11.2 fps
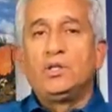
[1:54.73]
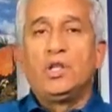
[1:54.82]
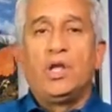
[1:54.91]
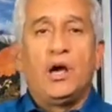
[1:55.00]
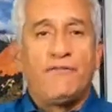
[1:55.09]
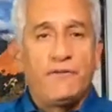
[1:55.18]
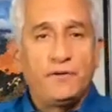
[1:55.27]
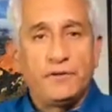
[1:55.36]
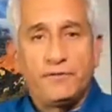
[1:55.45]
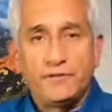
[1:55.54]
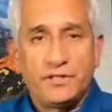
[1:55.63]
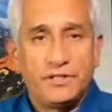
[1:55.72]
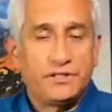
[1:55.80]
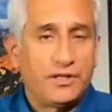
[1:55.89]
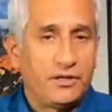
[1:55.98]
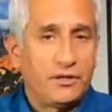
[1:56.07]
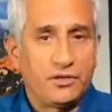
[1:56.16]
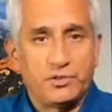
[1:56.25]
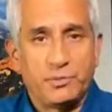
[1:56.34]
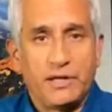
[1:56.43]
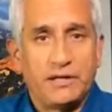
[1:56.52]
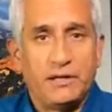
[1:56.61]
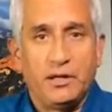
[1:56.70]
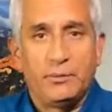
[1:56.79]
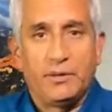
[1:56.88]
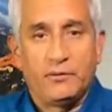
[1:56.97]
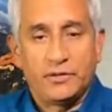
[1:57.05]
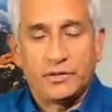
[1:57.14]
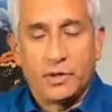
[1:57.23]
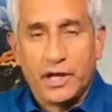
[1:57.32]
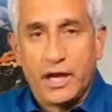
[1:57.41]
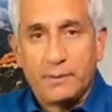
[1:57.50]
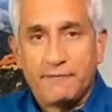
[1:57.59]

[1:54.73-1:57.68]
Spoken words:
a few differences here, and I'll explain a little bit of what's going on.